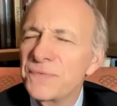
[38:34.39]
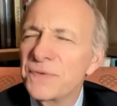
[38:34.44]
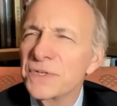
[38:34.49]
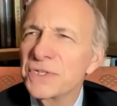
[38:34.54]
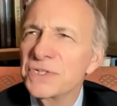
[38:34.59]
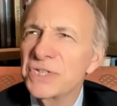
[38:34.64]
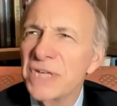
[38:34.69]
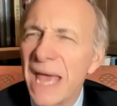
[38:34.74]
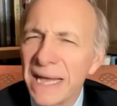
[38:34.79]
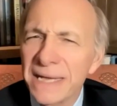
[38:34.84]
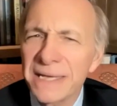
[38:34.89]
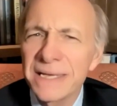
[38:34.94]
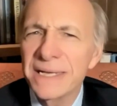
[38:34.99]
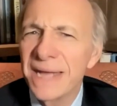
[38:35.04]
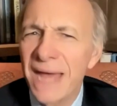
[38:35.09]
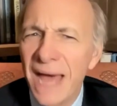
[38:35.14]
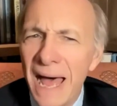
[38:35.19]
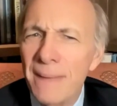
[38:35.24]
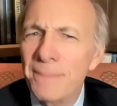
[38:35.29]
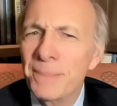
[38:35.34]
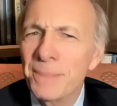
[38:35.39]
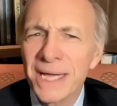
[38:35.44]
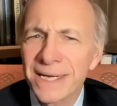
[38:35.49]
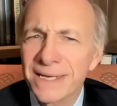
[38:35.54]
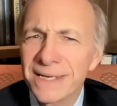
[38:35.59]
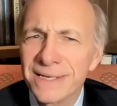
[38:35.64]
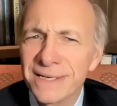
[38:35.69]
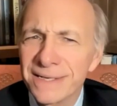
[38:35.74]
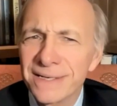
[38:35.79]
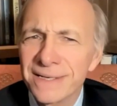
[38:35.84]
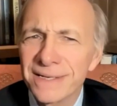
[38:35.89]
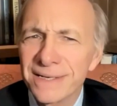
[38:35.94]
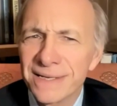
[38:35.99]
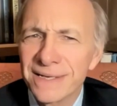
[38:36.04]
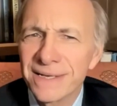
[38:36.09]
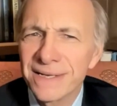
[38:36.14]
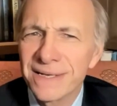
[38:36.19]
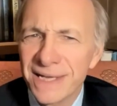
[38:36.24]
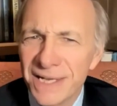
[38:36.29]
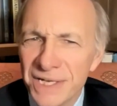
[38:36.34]
it's economic,
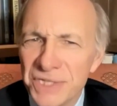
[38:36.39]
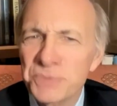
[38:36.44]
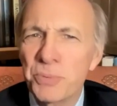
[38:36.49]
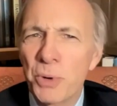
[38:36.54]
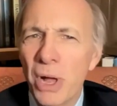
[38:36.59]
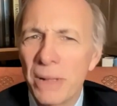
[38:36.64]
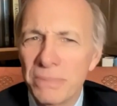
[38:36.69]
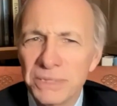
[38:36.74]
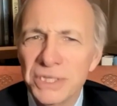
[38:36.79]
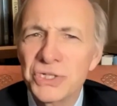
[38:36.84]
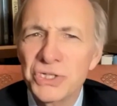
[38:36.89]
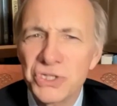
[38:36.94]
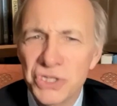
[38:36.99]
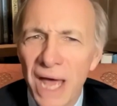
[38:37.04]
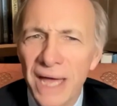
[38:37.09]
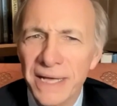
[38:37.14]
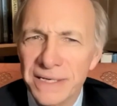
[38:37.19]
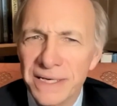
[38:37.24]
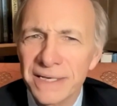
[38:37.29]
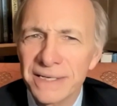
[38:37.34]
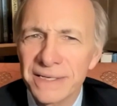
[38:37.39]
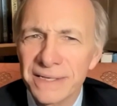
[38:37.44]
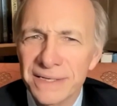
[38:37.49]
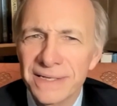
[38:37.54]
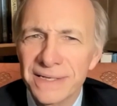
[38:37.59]
it's probably China.